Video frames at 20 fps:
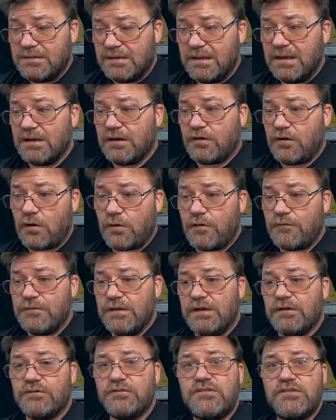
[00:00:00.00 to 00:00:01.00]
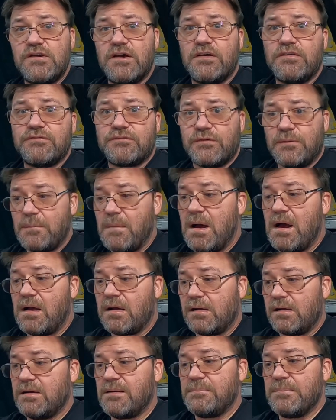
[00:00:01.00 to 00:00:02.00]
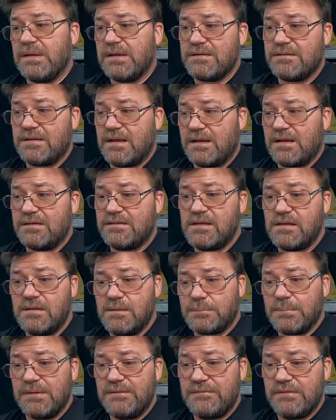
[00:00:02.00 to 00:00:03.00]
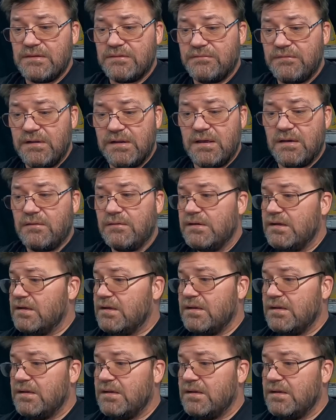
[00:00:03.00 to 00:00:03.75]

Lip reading: get a car over here just for mock-up. Because like I said in the previous video,